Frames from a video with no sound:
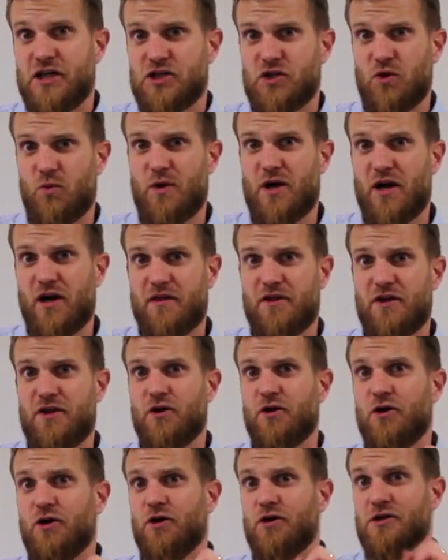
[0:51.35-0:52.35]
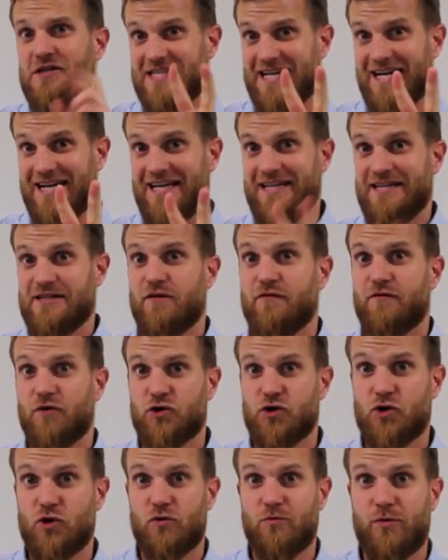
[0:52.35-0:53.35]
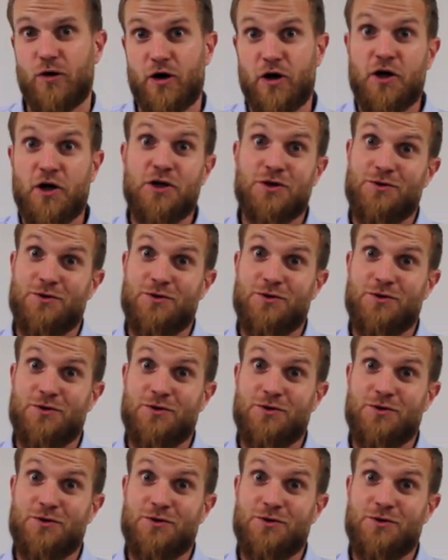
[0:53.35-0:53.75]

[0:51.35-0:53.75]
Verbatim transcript: So we are the 2nd of October,